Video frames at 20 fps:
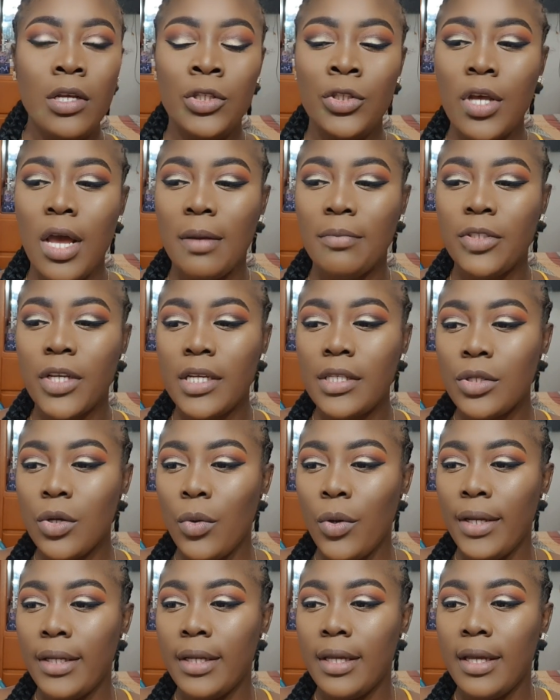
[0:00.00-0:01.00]
so I'm just
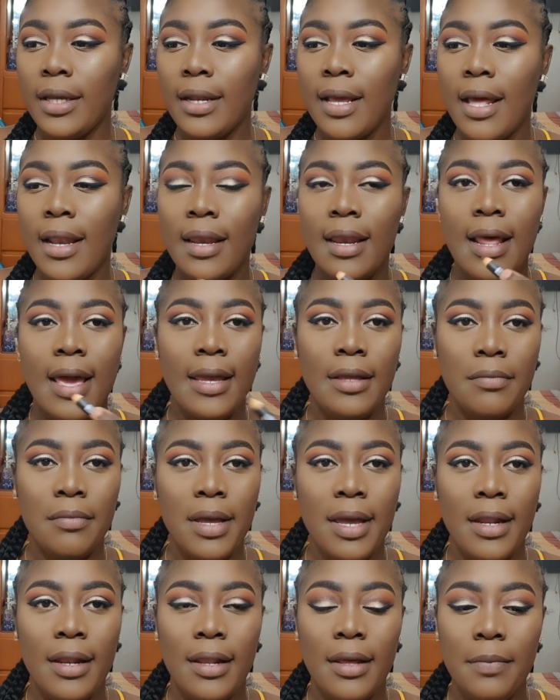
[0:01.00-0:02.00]
going in and line
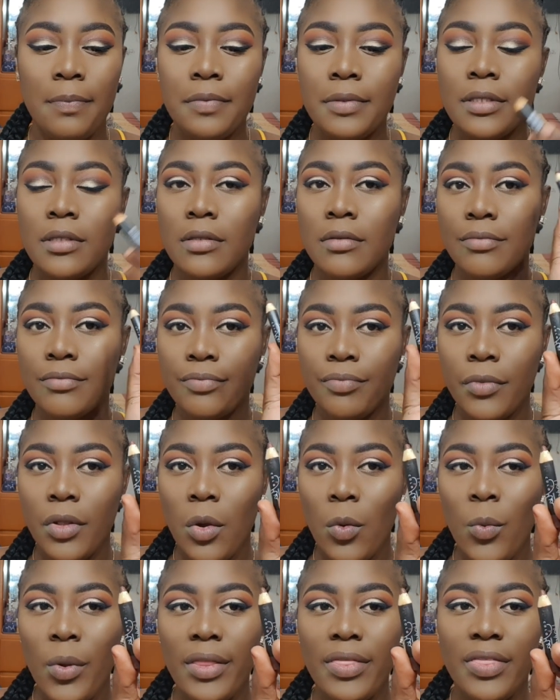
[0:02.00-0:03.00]
my lips
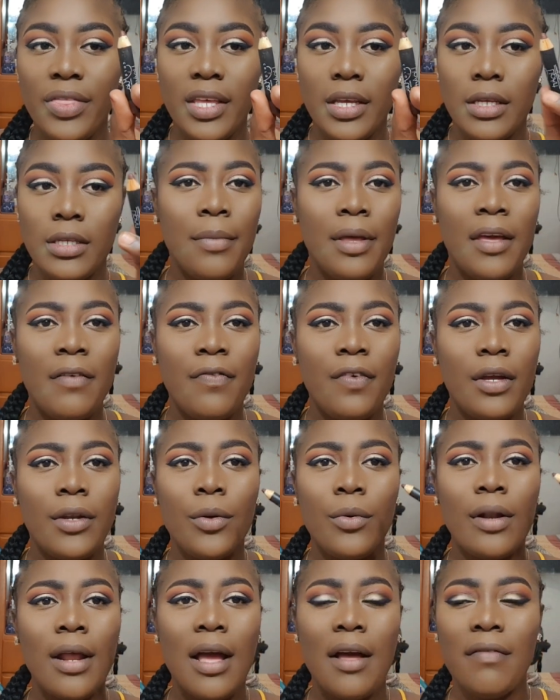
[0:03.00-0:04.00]
with this. If you
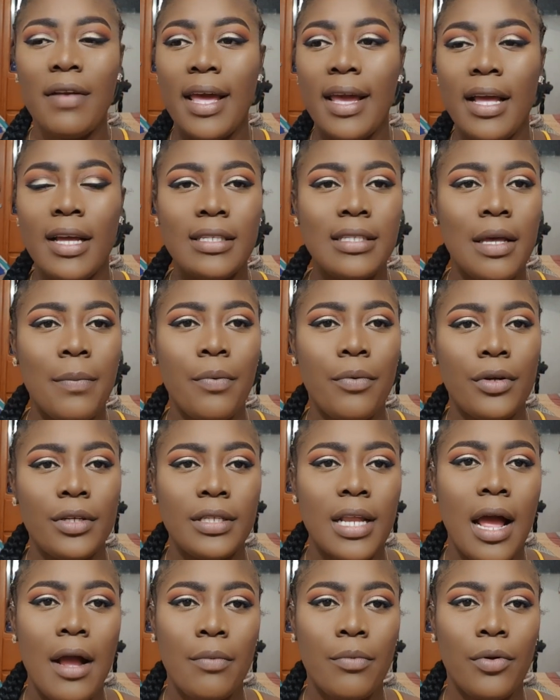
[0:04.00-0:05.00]
don't have like a
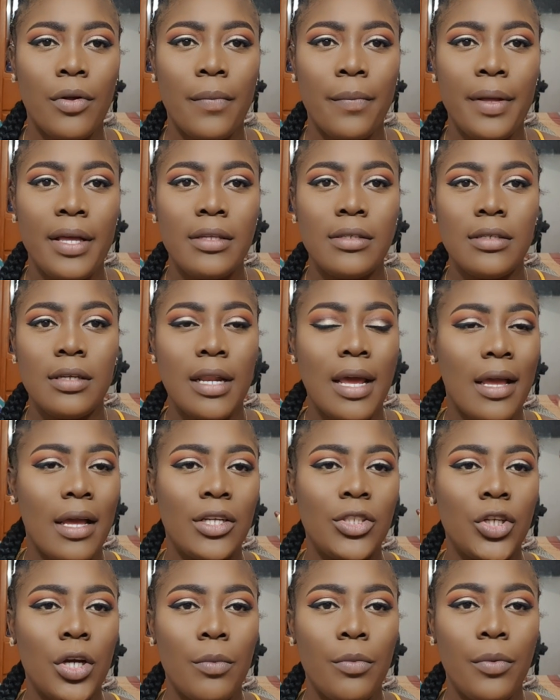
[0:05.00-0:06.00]
separate dark brown pencil, like
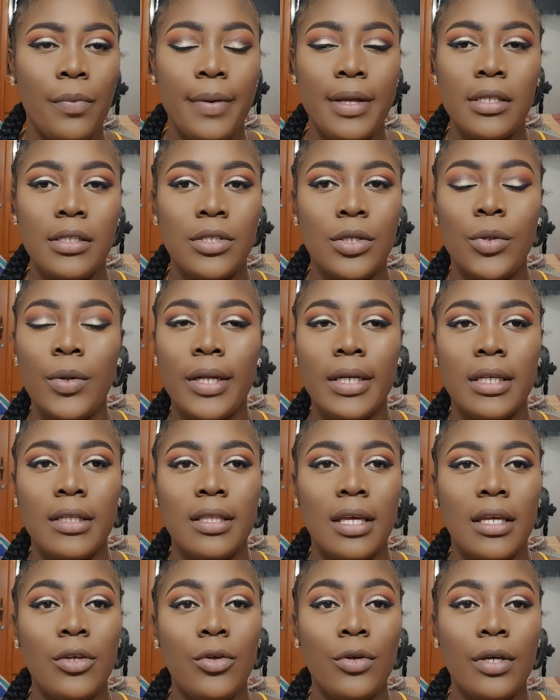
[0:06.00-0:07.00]
a jumbo pencil or
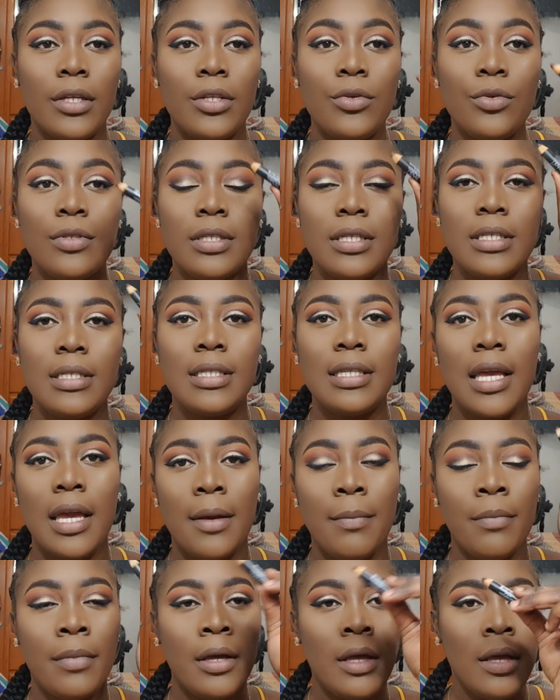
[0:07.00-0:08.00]
anything, you could use the
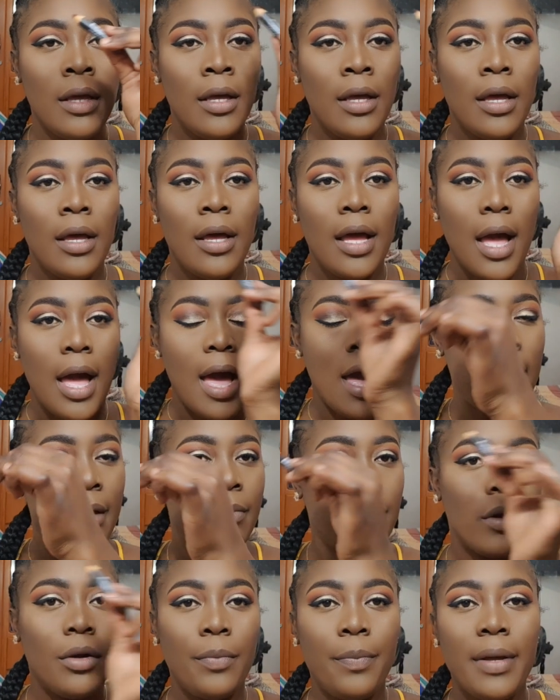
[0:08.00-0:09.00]
same
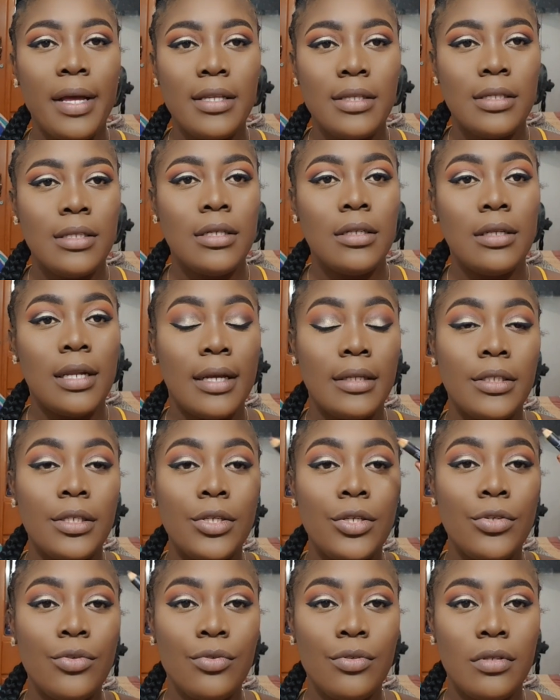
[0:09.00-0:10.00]
eyebrow pencil that
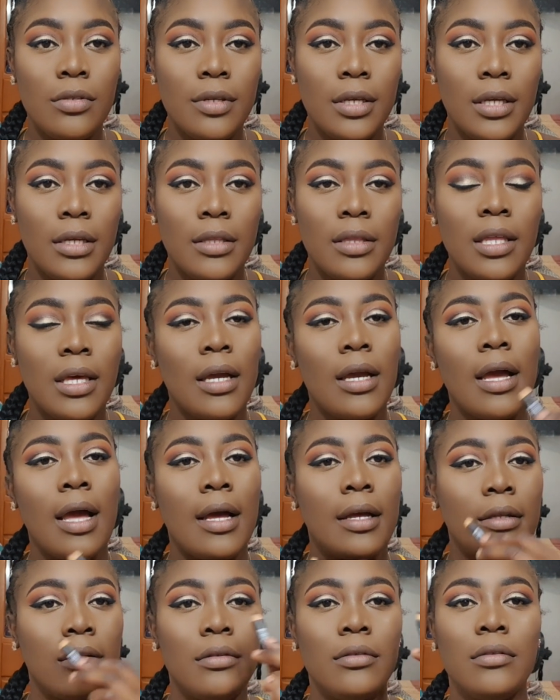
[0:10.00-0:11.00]
you use to your thing
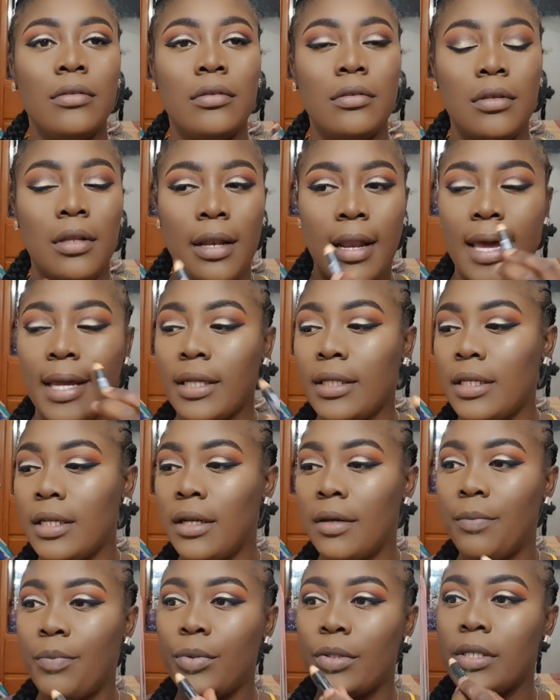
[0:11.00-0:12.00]
and line
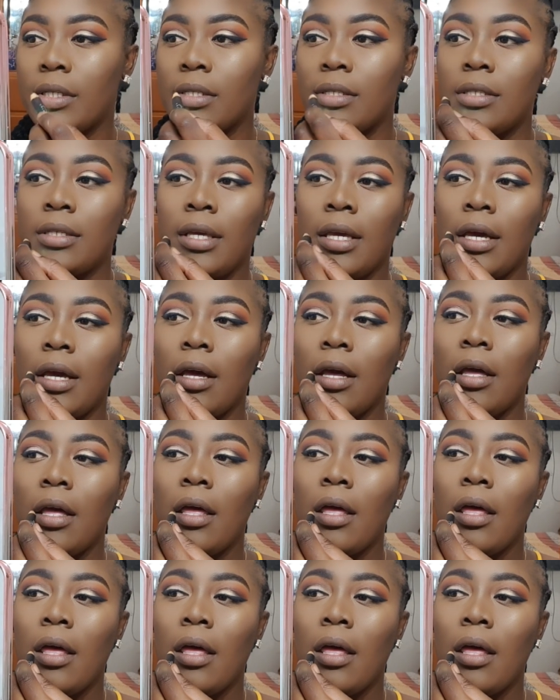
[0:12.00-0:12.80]
your lip with it. Yeah,